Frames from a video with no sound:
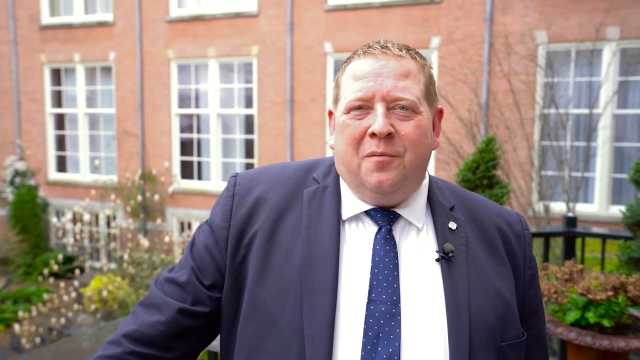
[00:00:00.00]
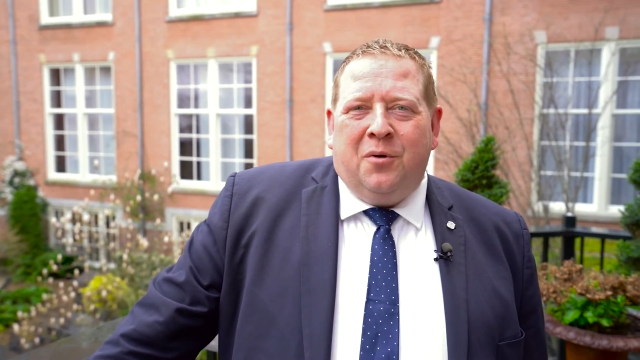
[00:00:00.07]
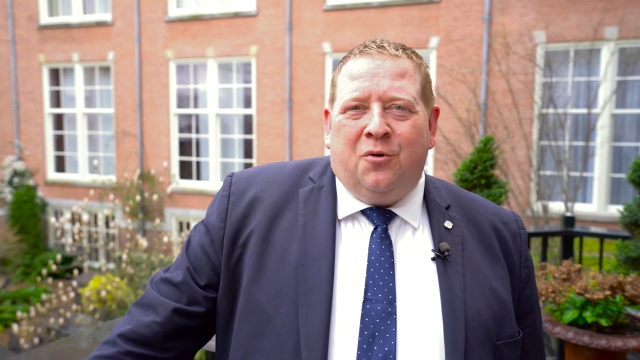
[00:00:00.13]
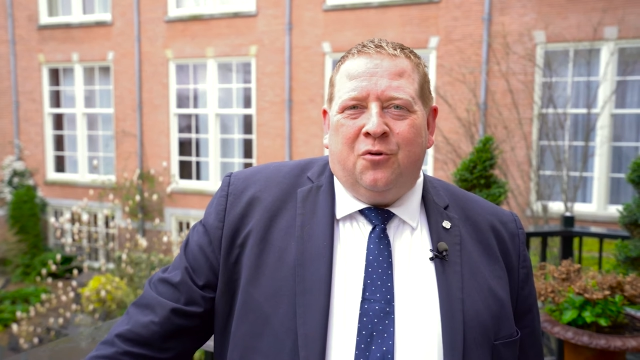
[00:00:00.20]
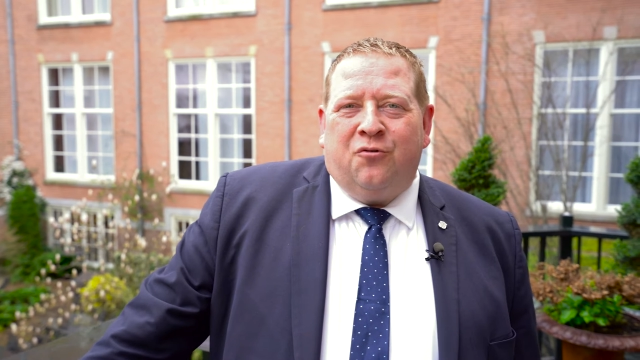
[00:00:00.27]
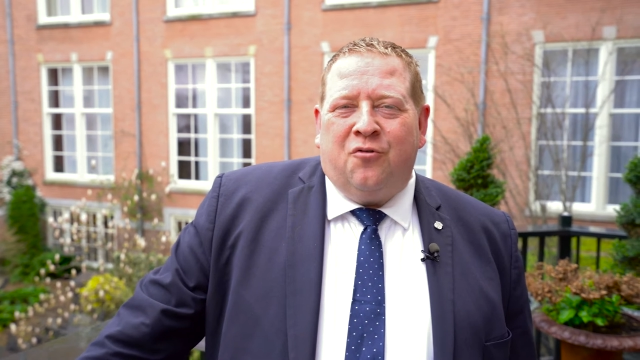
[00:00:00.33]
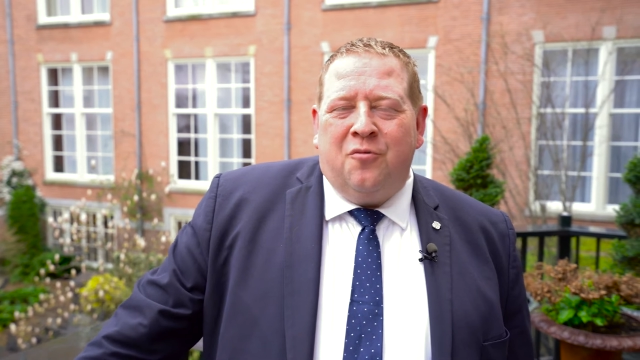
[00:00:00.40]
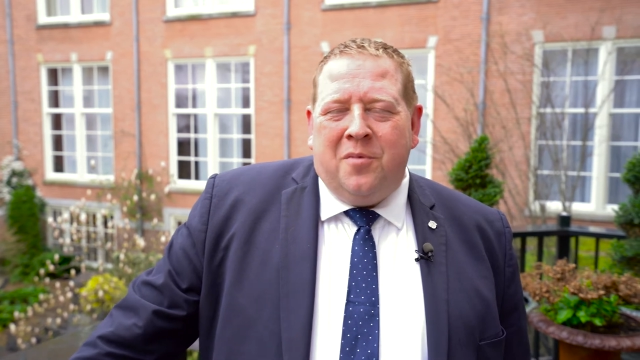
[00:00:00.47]

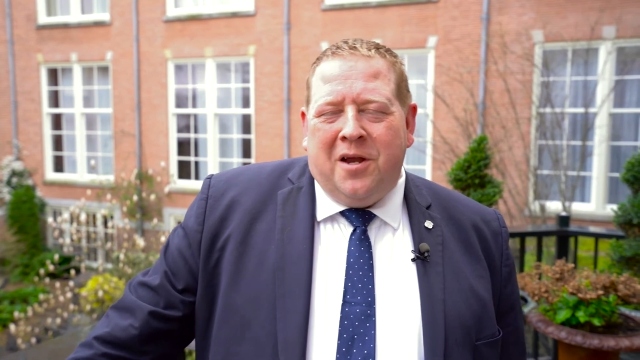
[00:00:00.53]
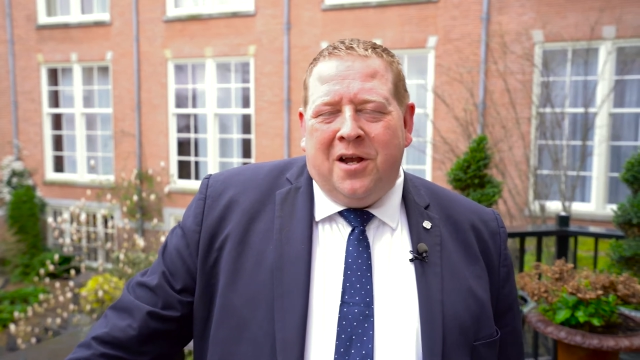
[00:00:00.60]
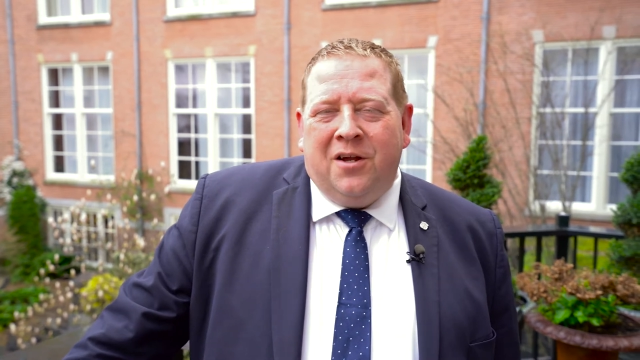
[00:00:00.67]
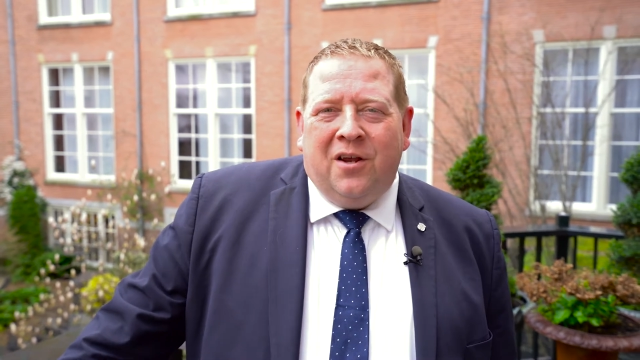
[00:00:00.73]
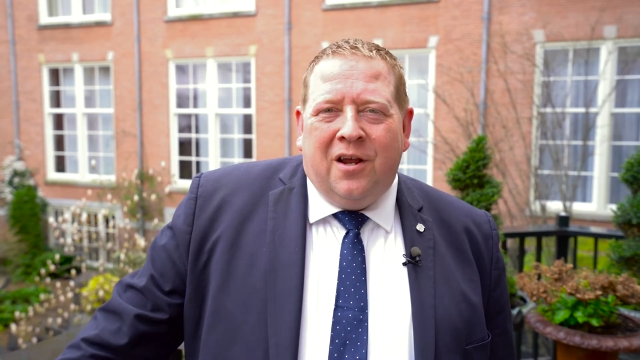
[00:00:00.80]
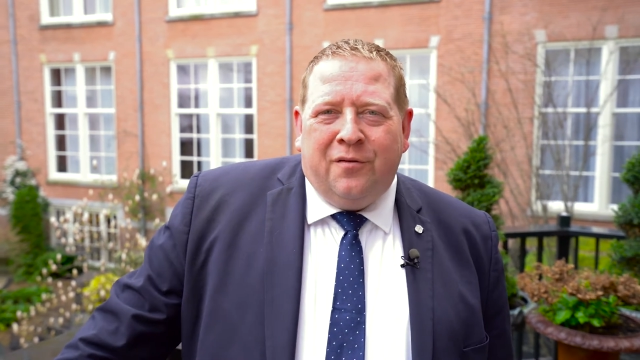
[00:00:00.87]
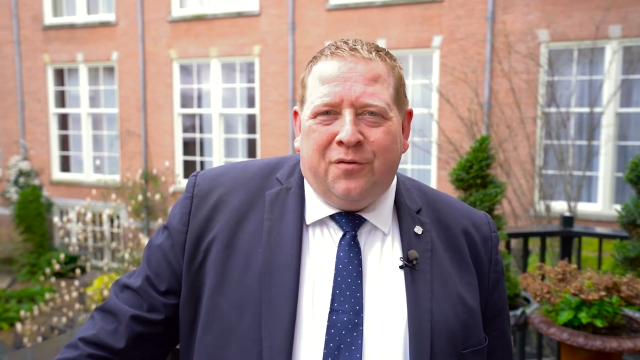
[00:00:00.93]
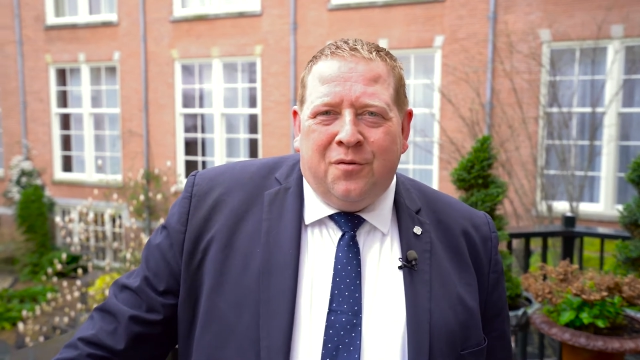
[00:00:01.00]
because from here
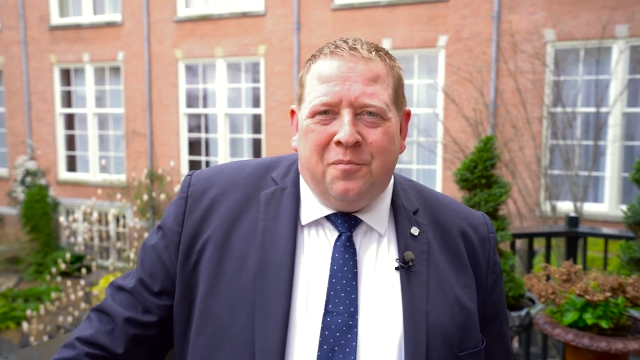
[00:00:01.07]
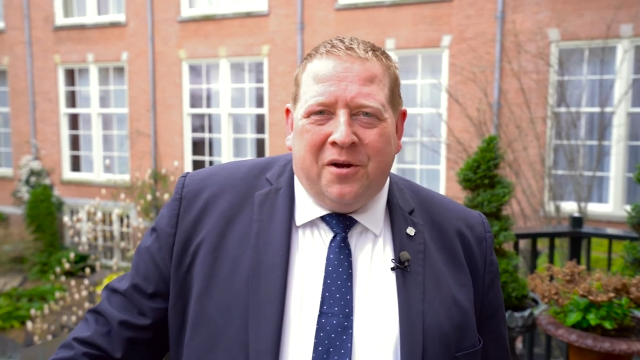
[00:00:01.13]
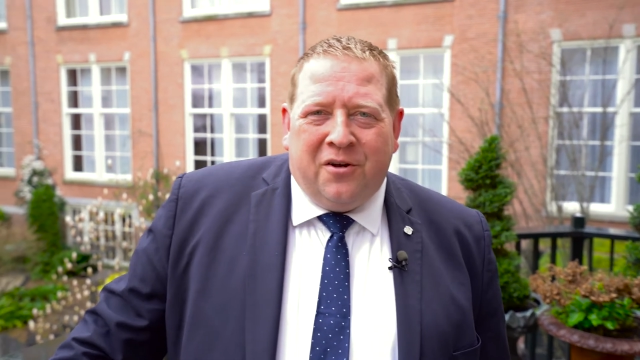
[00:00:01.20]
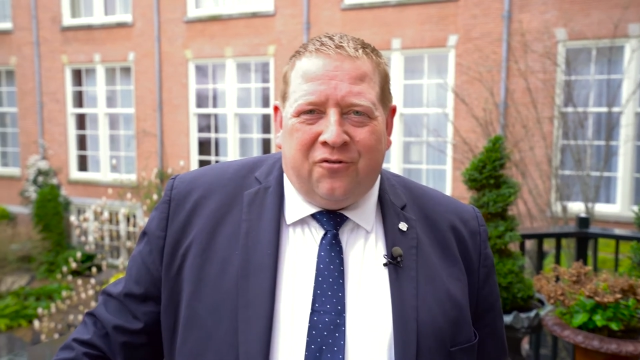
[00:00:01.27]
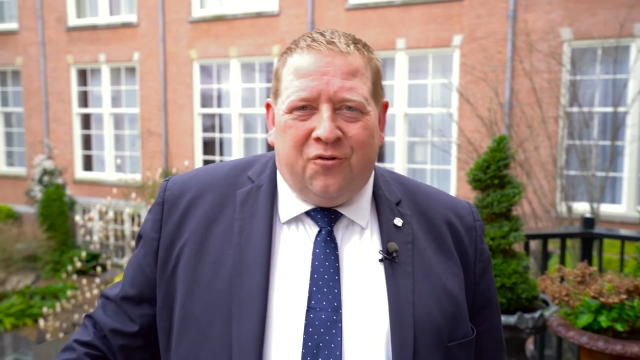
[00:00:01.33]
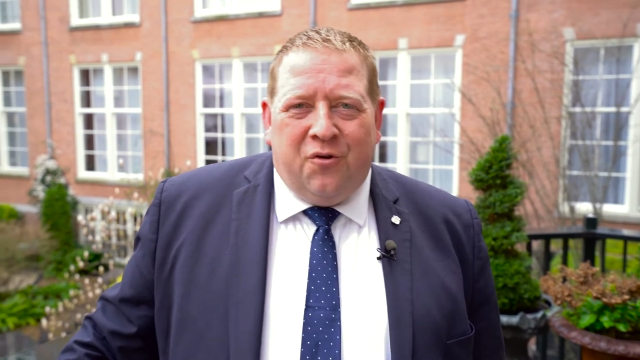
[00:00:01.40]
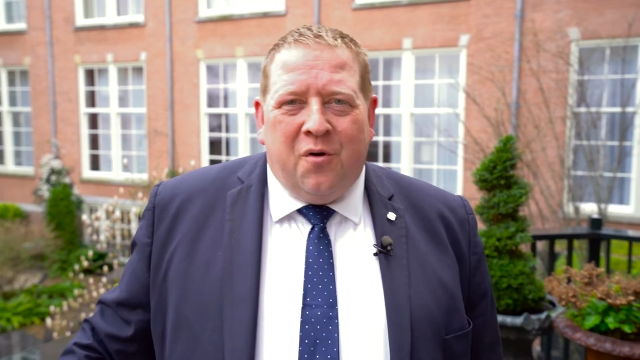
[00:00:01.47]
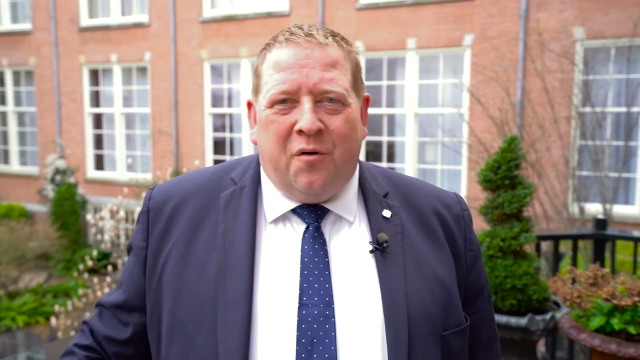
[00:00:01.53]
you have the
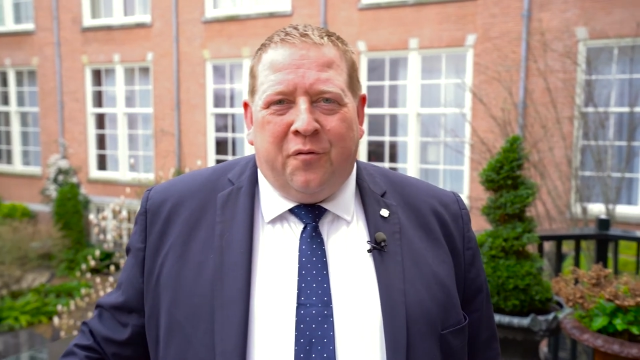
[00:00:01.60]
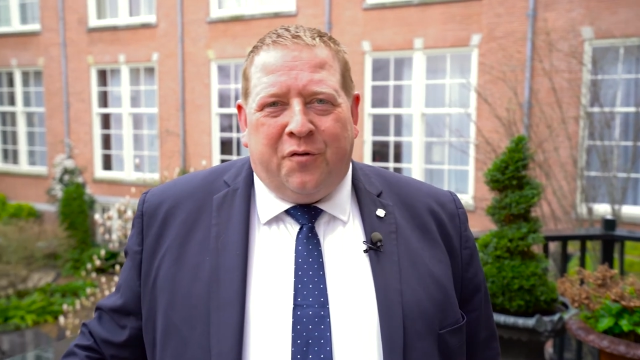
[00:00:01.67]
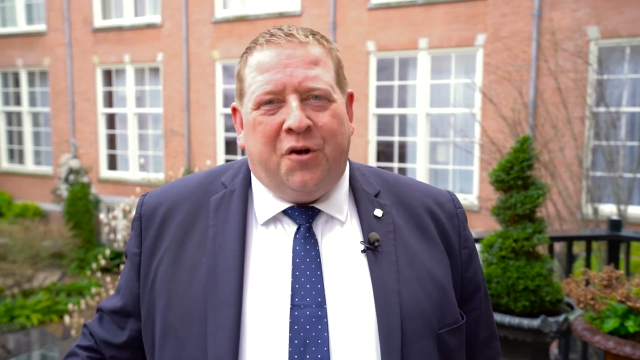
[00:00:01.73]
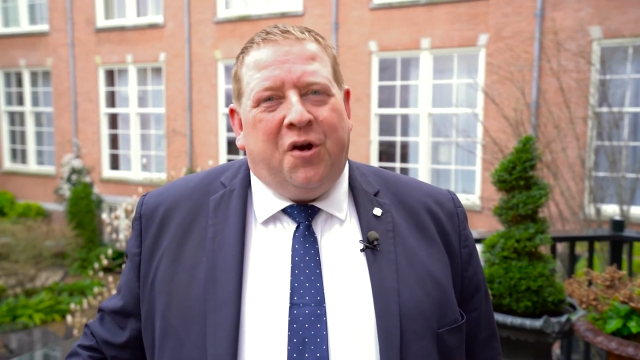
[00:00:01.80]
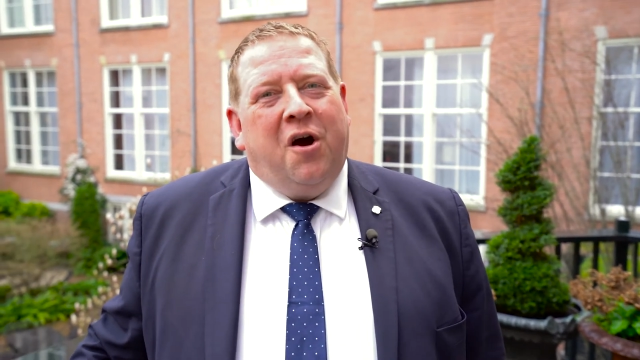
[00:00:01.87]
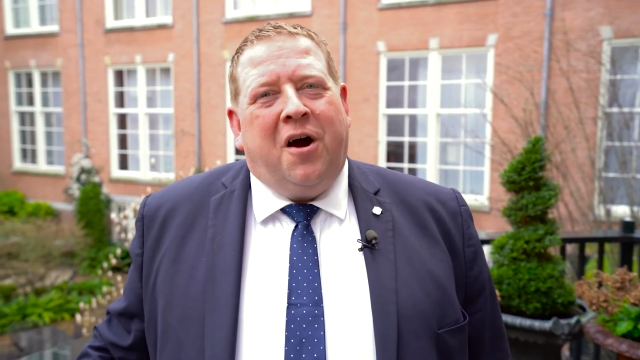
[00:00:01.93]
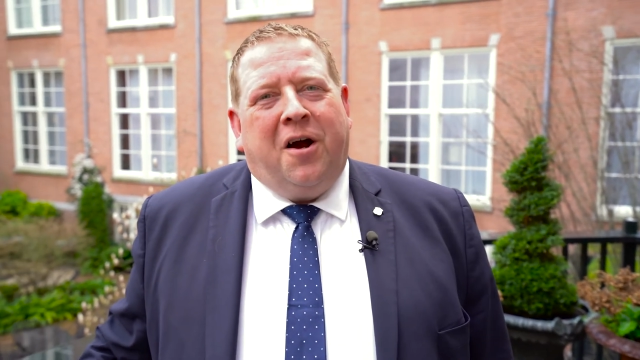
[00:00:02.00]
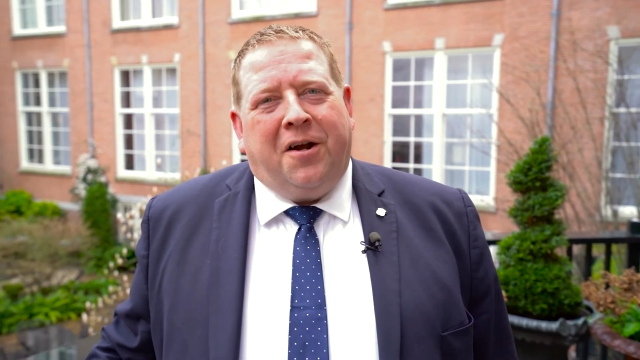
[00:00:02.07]
best view over the
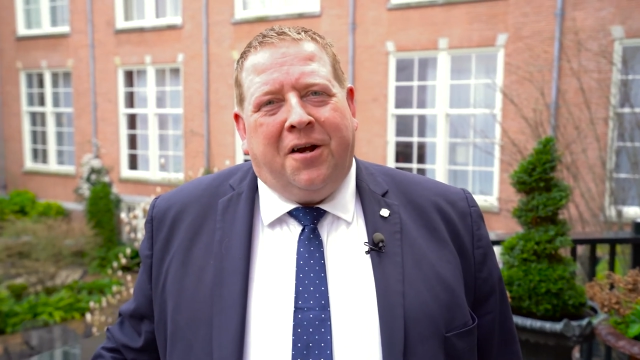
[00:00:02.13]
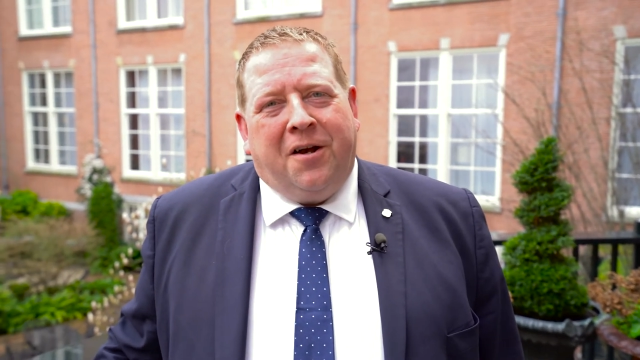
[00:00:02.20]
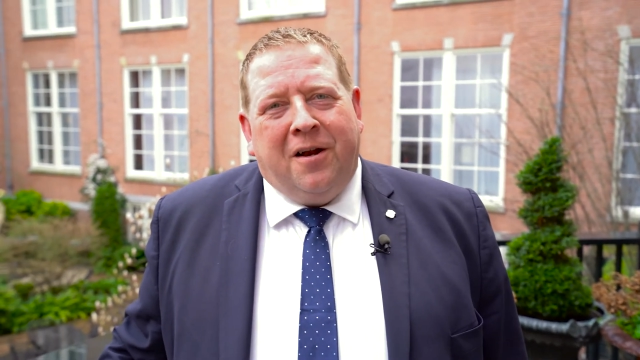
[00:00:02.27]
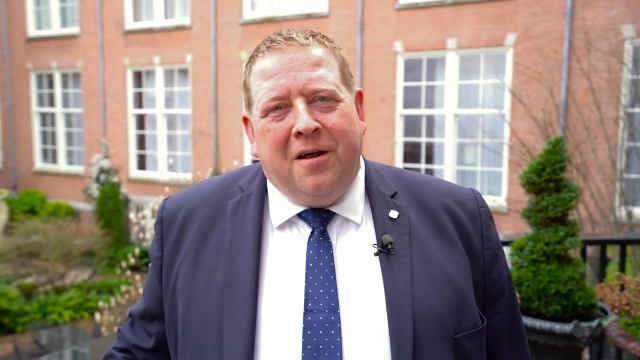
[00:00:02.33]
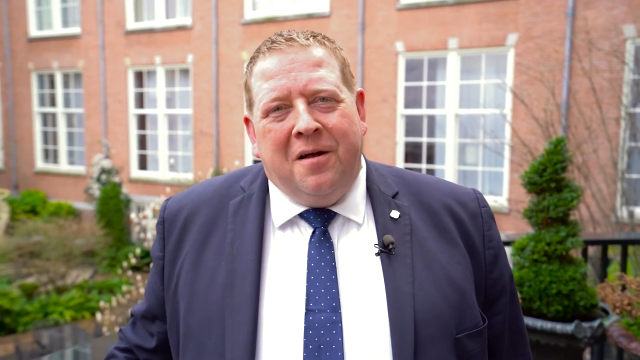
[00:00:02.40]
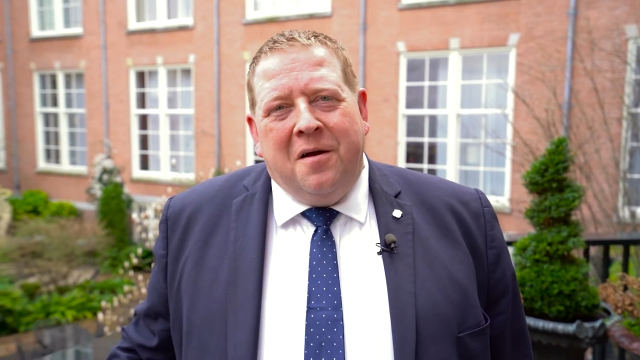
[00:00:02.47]
garden.